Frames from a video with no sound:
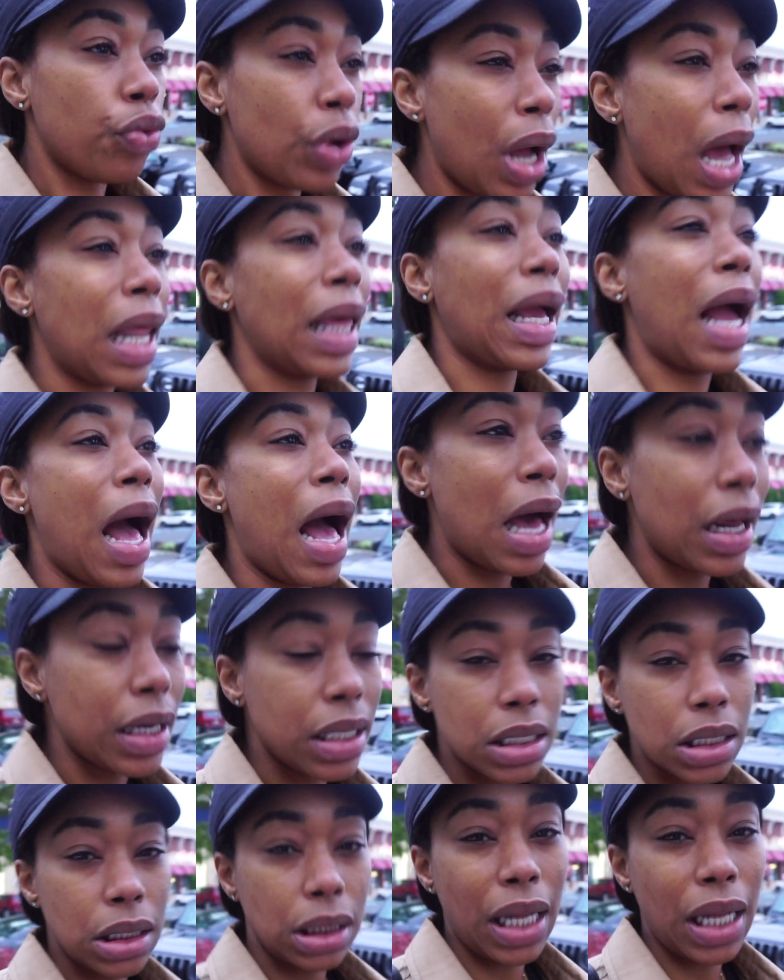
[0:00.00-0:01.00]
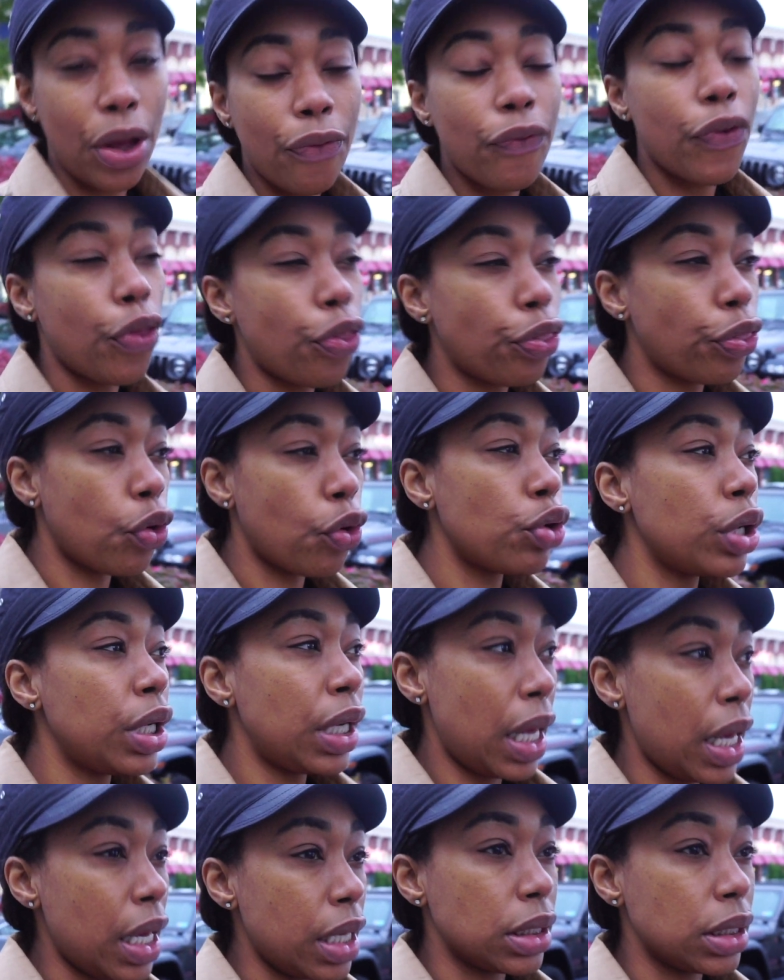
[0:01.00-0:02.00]
Like honestly, like for 30
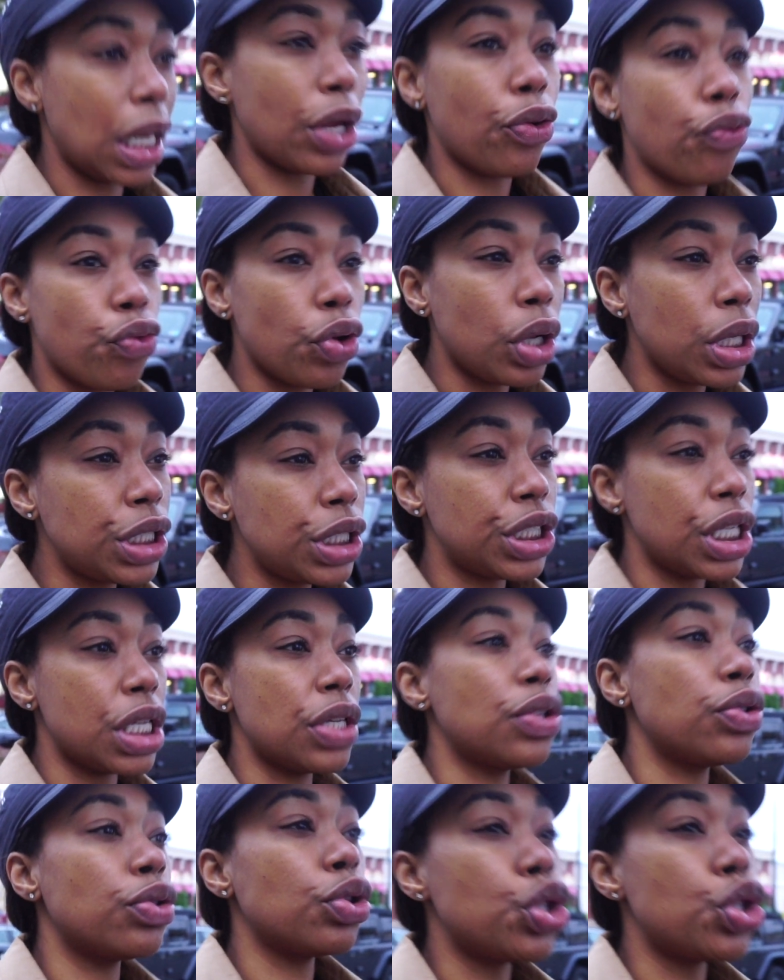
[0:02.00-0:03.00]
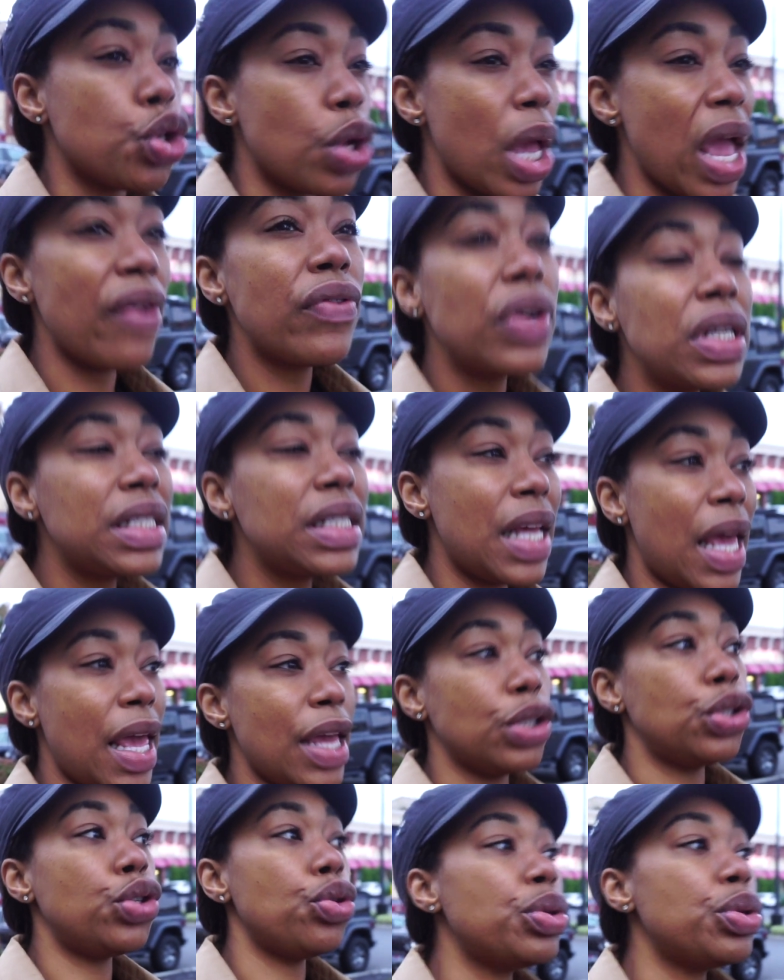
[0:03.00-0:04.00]
days, like really just do, every day
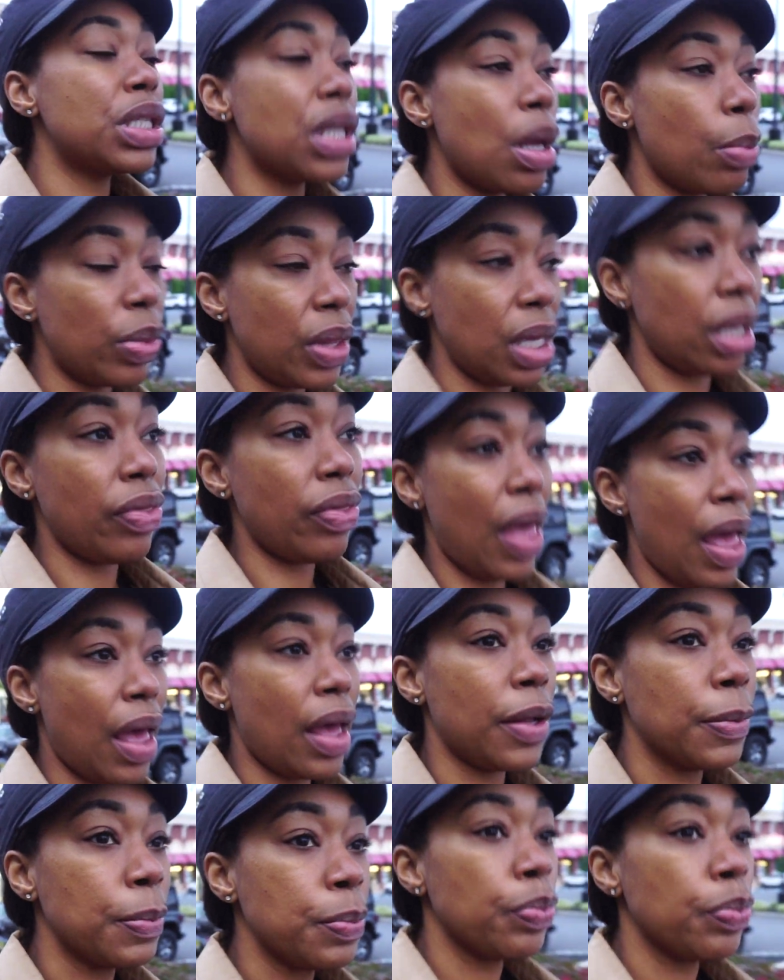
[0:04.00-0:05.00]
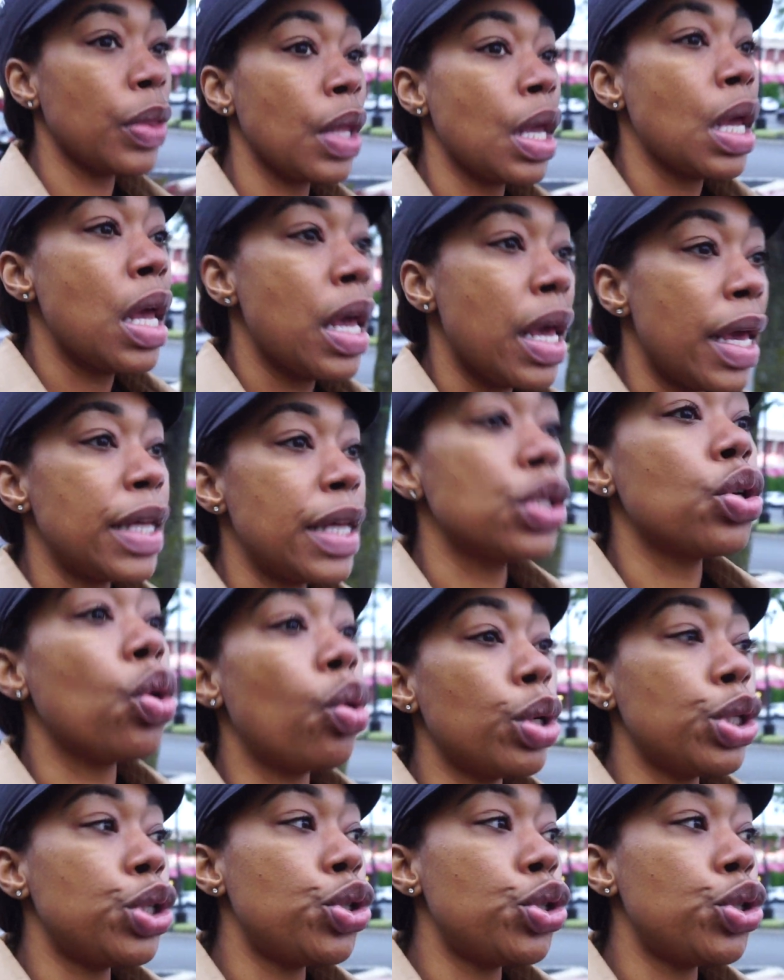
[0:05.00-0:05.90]
do something that is going